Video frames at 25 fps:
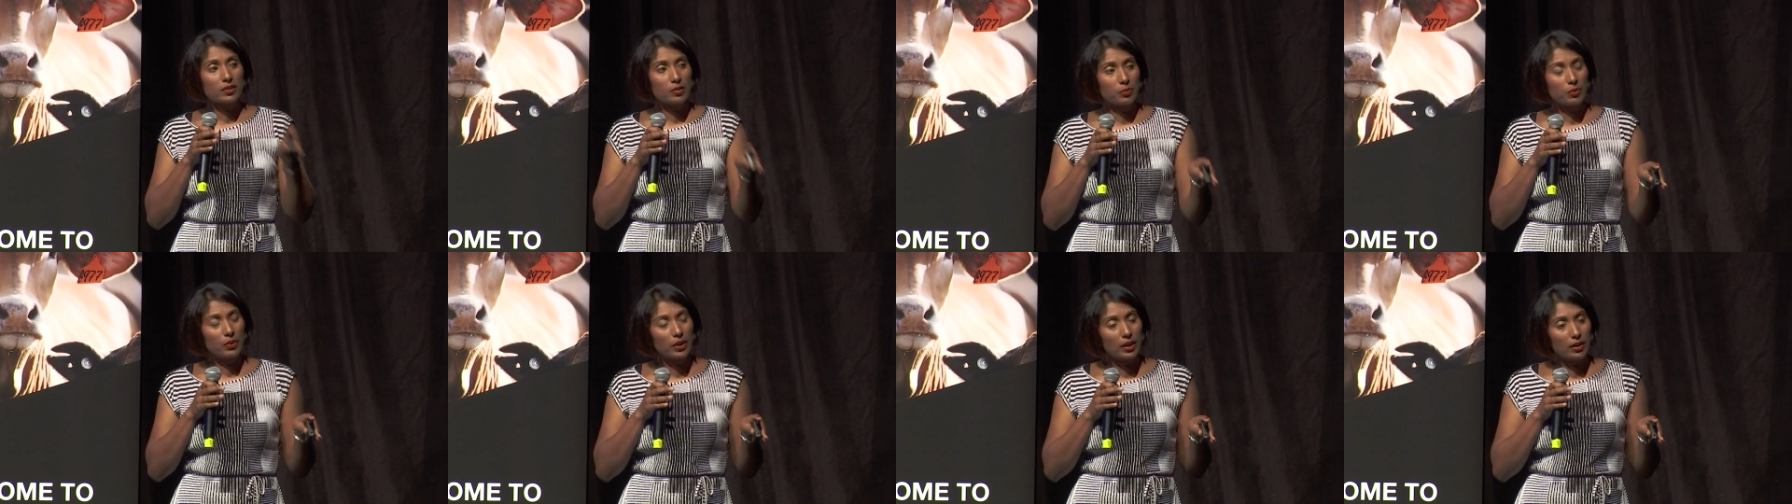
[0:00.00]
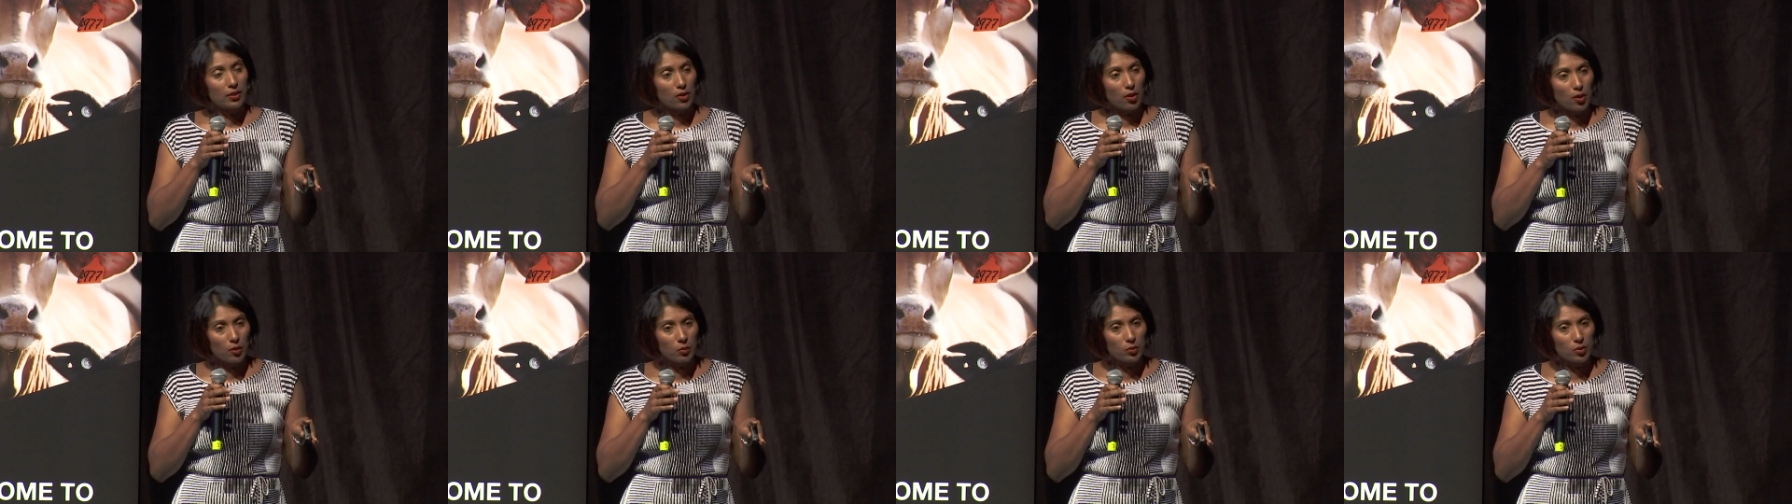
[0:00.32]
to being
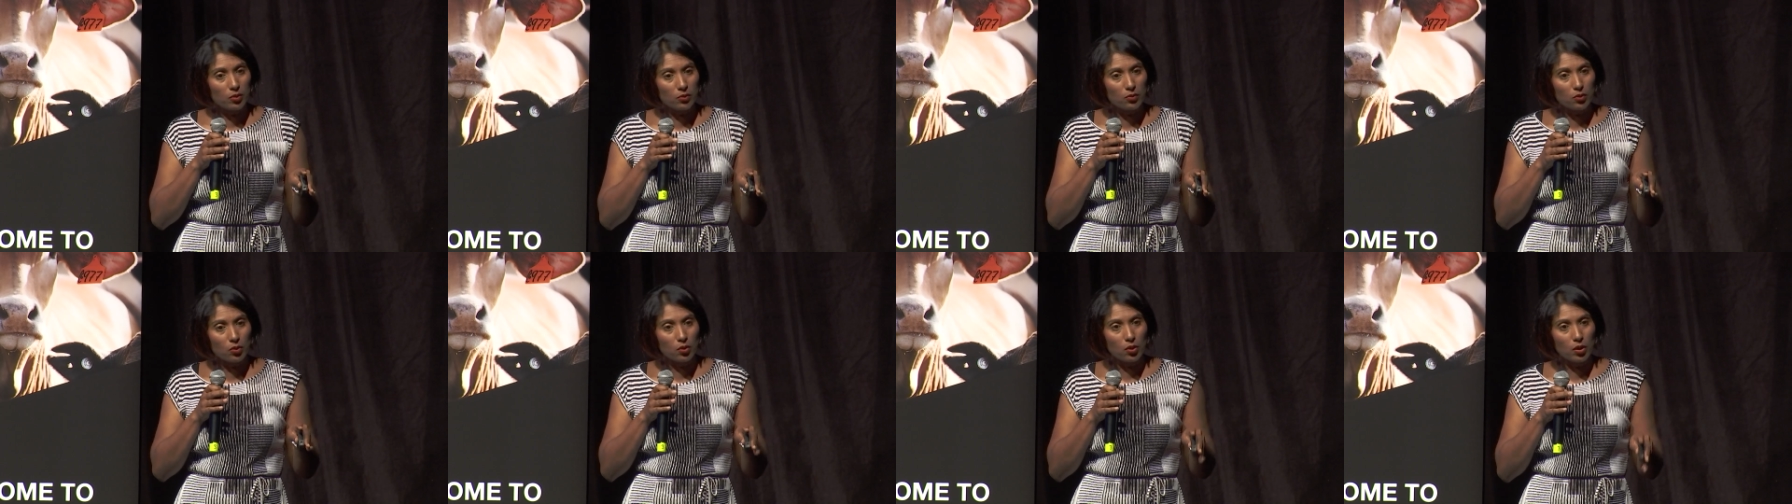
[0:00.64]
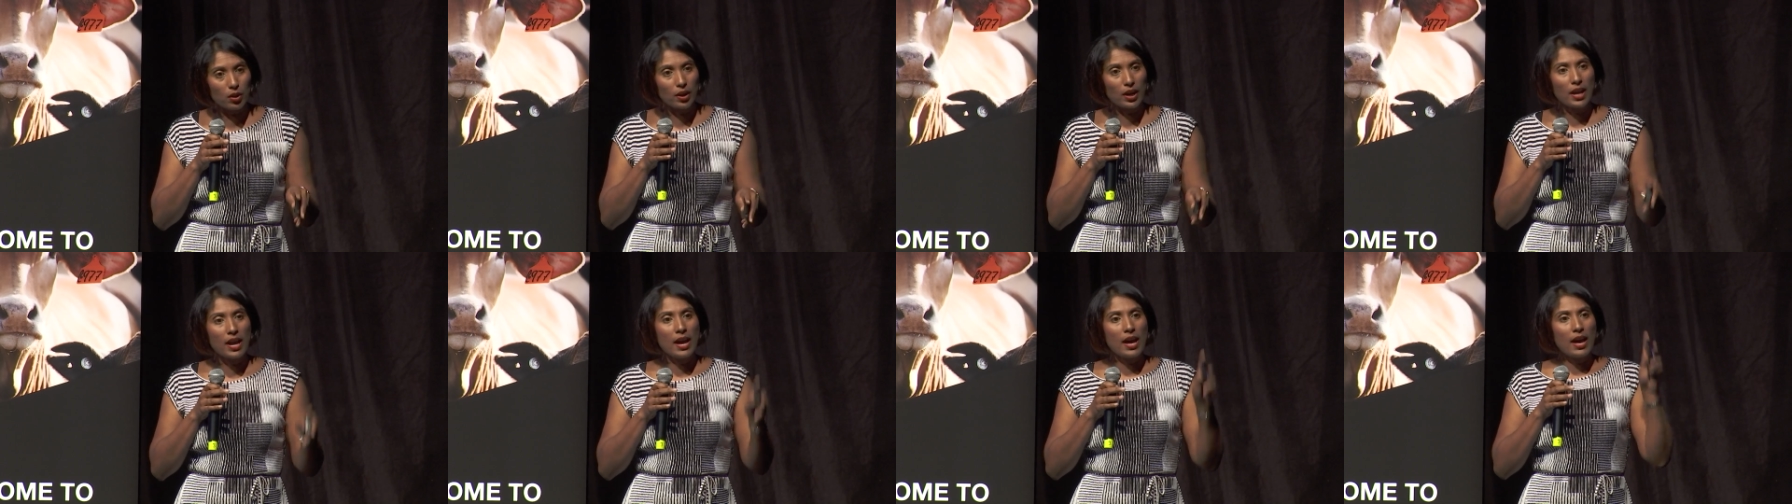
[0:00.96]
an
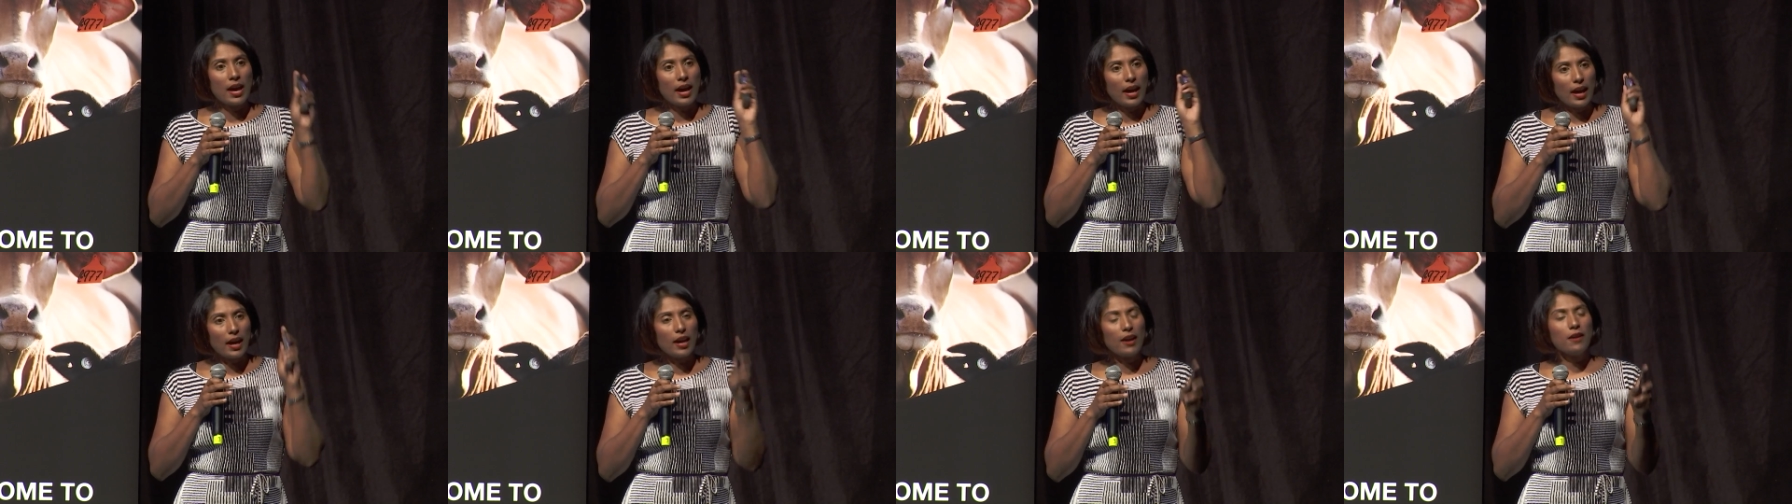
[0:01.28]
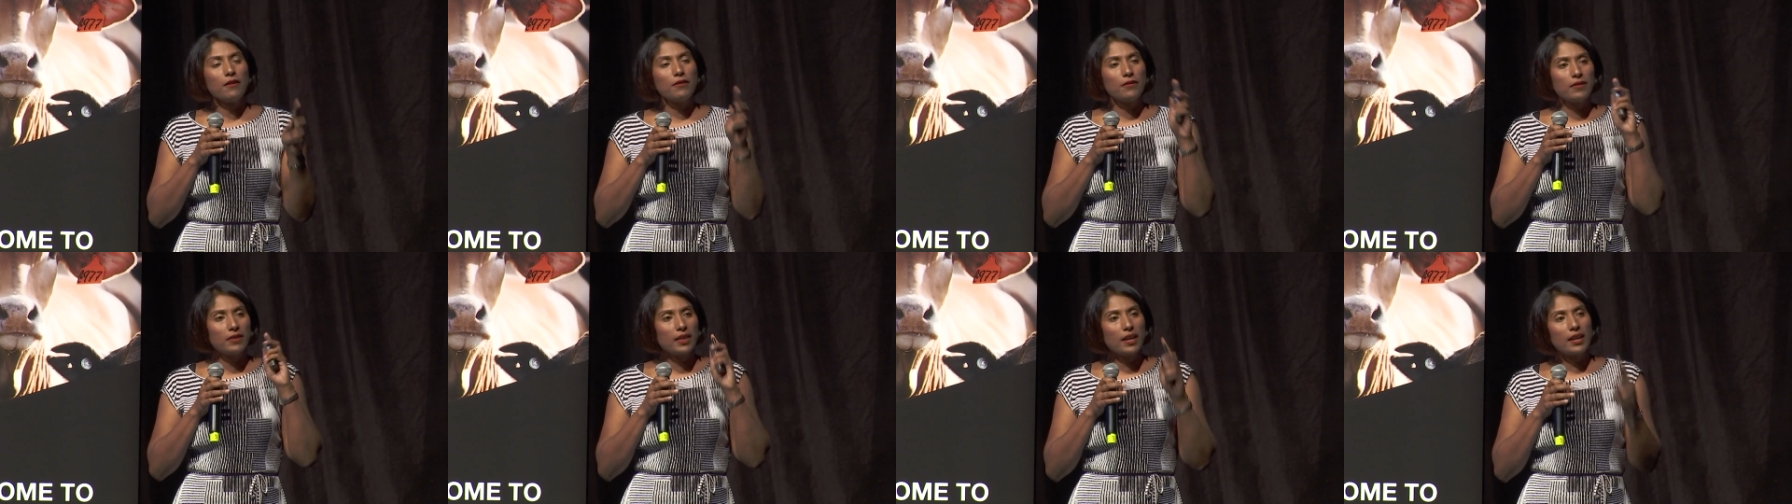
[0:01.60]
omnivore
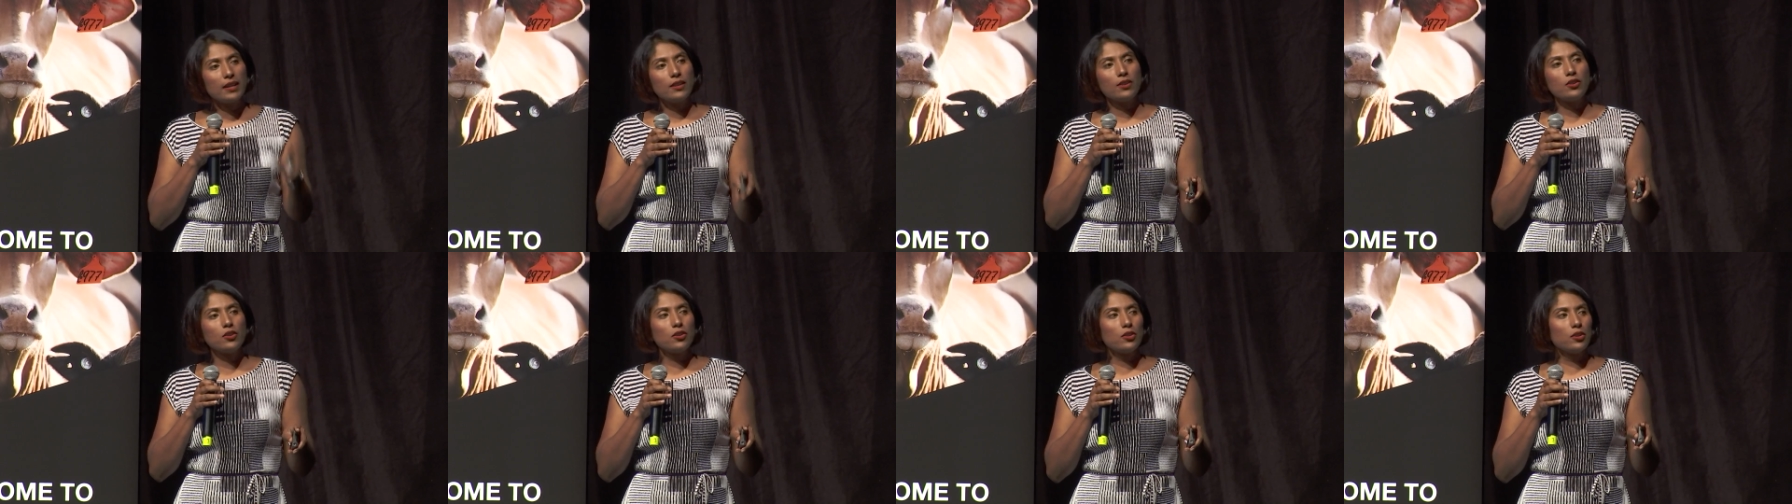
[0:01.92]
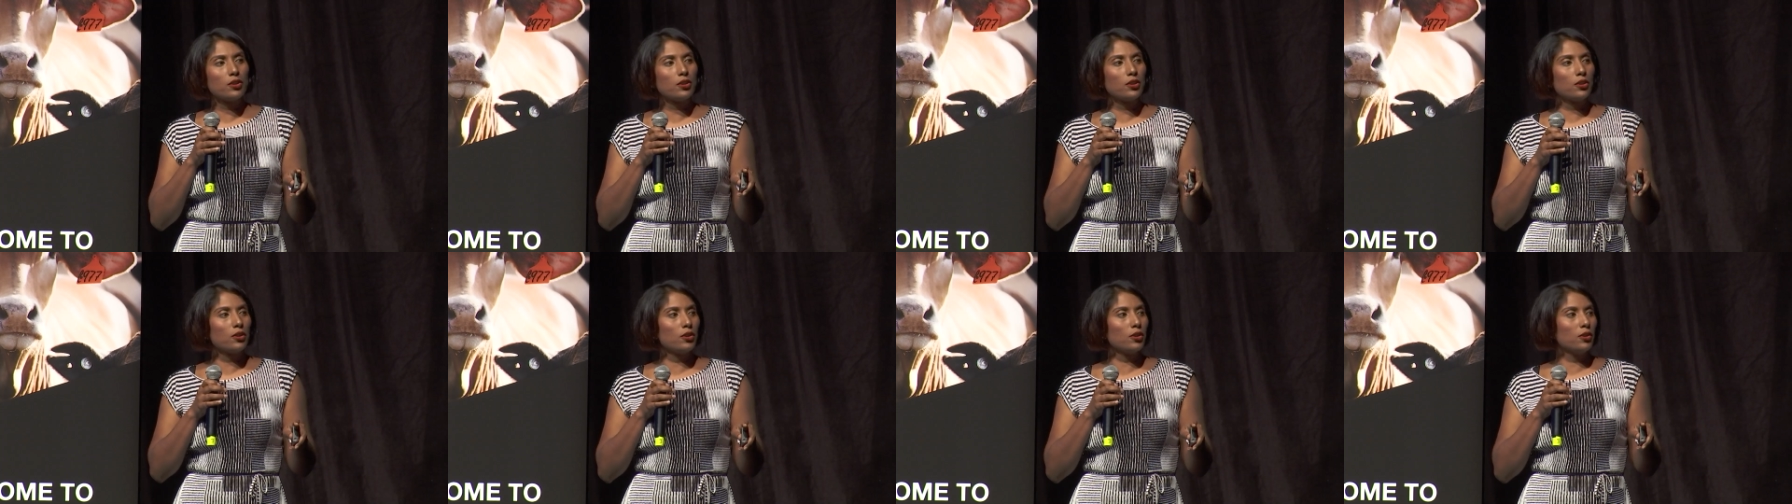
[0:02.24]
if they
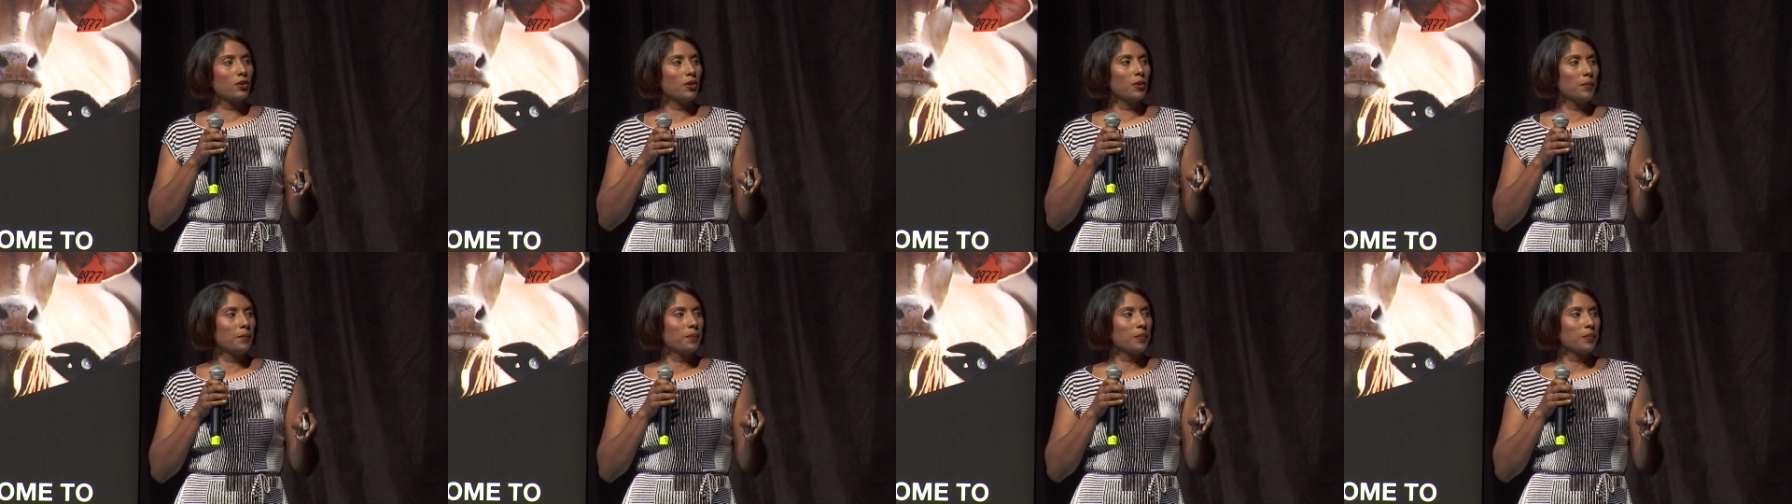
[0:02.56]
knew